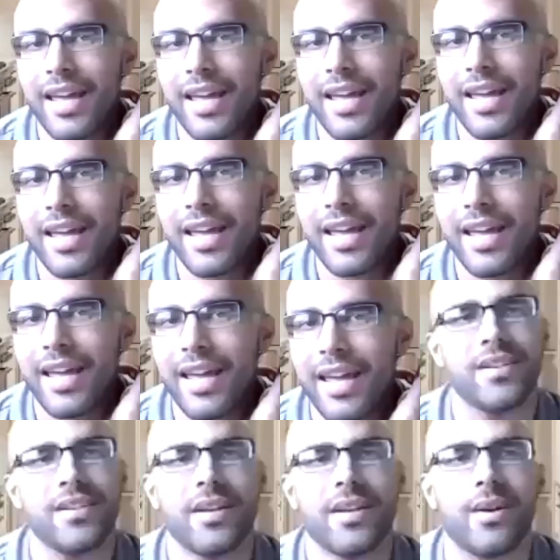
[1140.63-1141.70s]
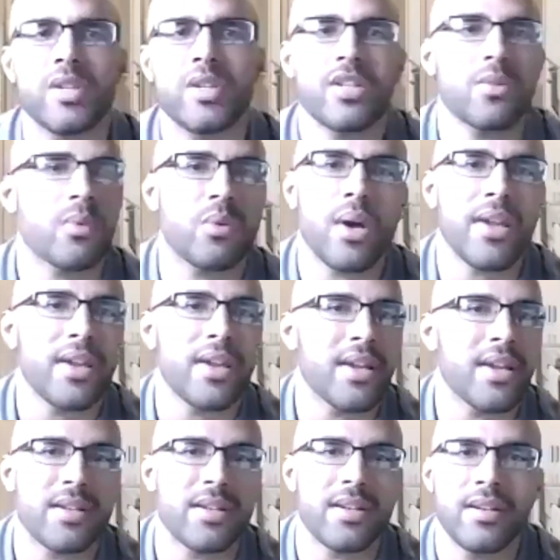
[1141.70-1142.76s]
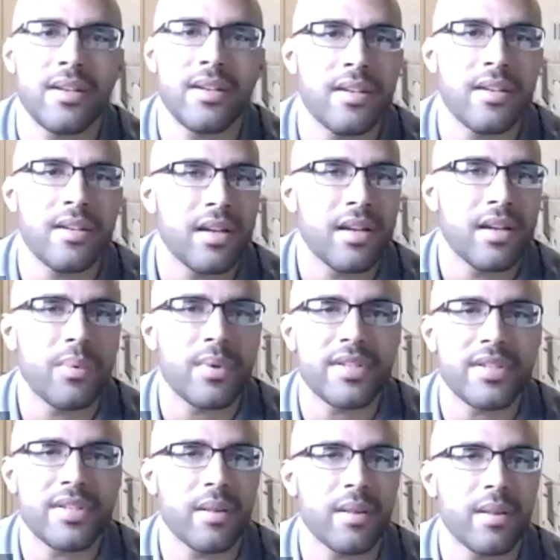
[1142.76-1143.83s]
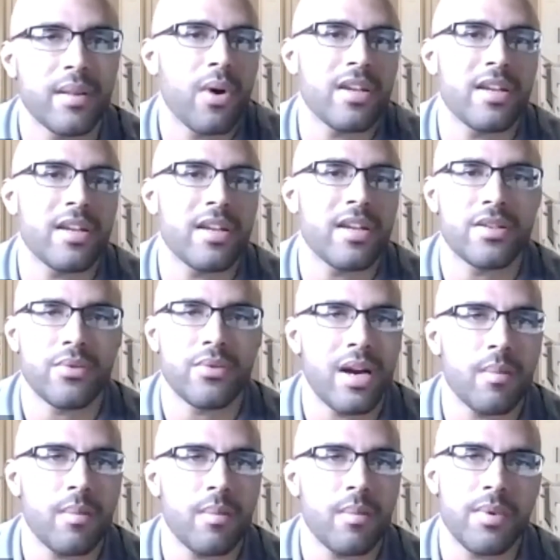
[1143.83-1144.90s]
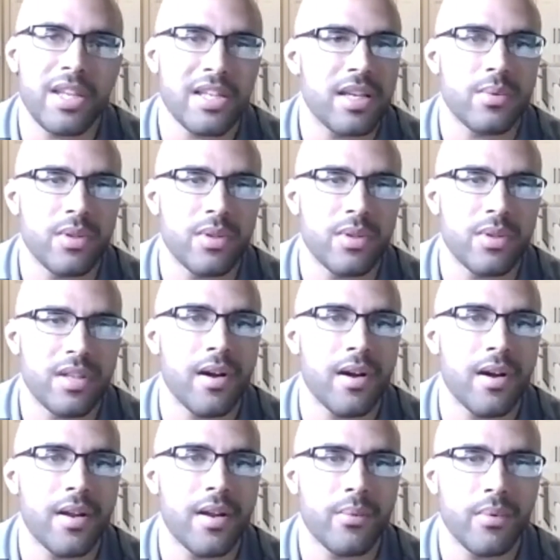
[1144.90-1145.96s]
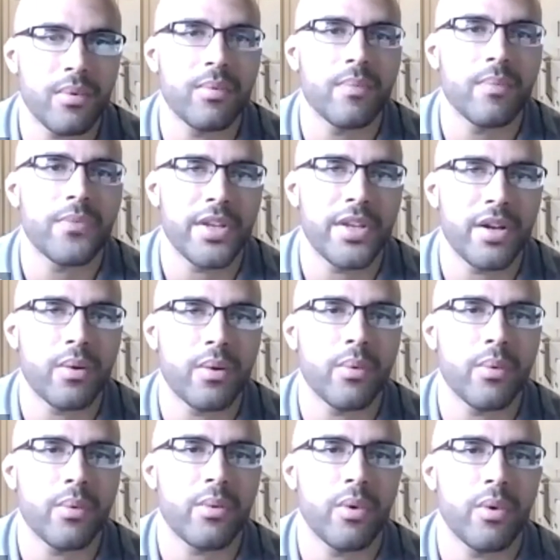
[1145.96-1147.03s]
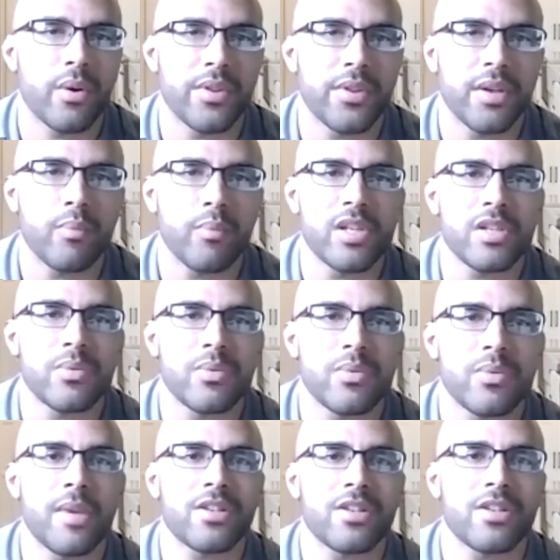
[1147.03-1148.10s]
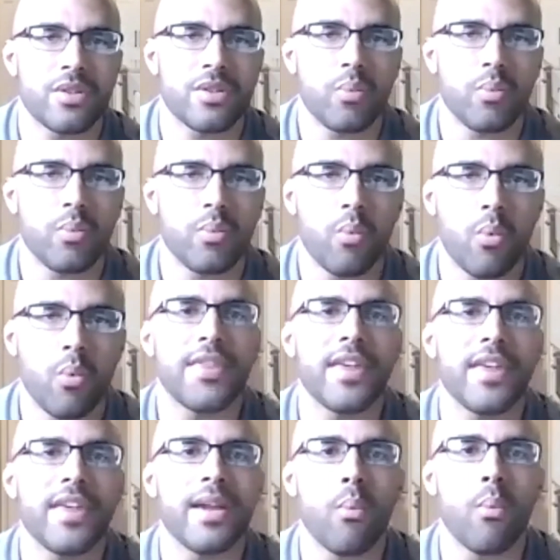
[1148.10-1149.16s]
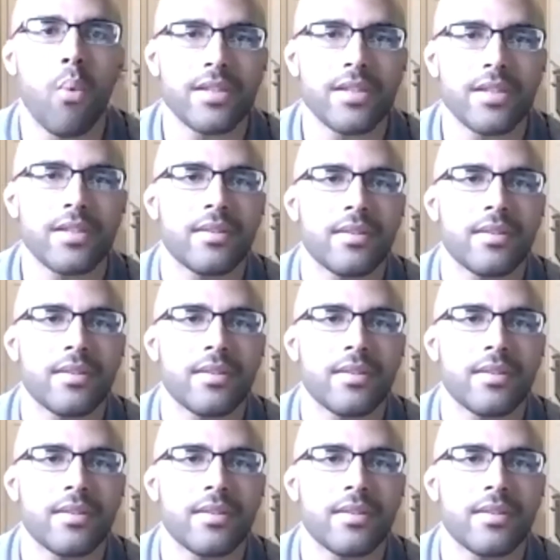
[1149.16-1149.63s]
But if it's, if someone just wants a white kitchen and we tell them, hey, white kitchens are out, but that's what they want, well, we're going to work with them. We just want to make sure it's what they want.